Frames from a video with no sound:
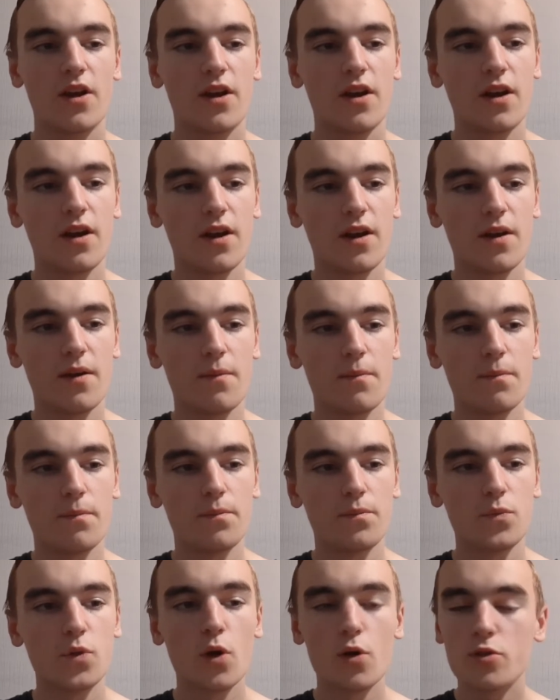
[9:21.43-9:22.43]
Um,
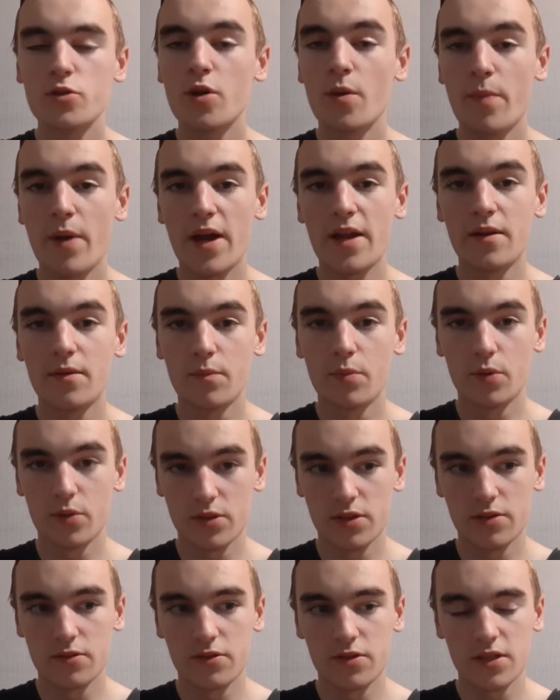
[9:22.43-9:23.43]
not top end, but
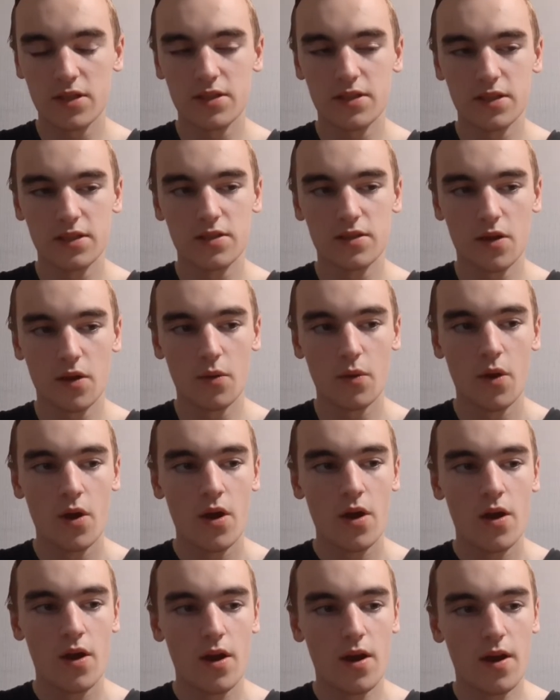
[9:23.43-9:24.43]
over 60. So
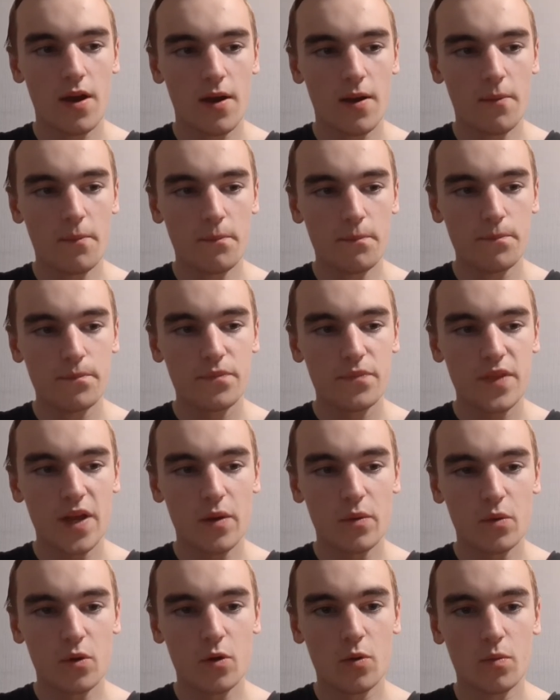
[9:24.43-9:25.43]
um, that
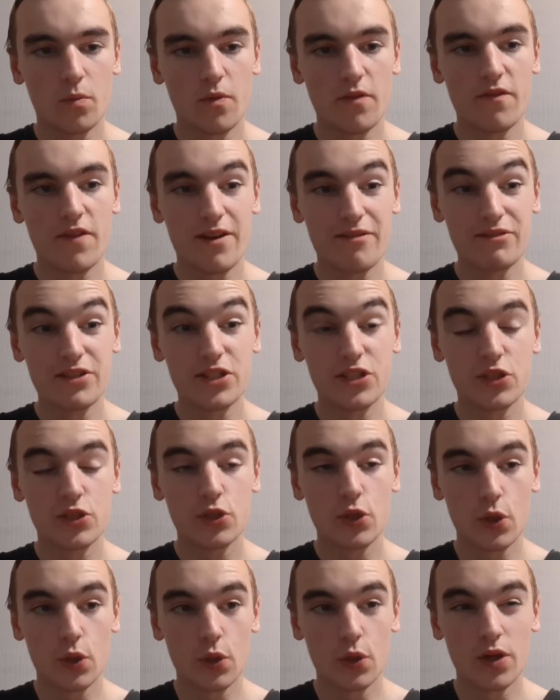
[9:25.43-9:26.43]
will come very
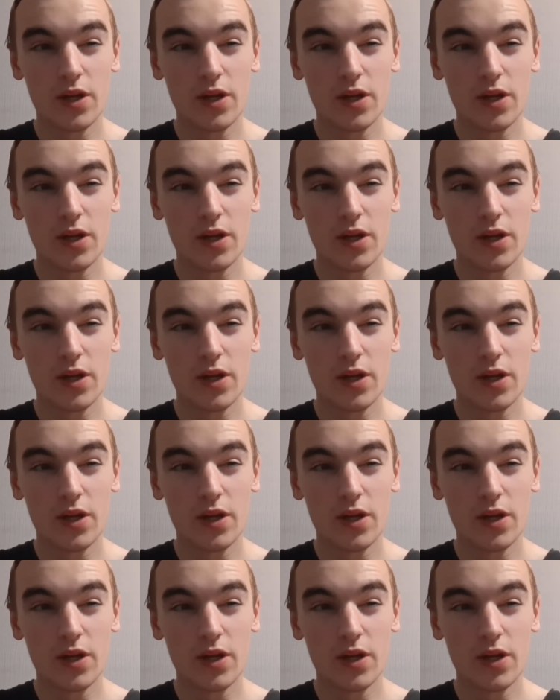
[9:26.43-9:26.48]
soon.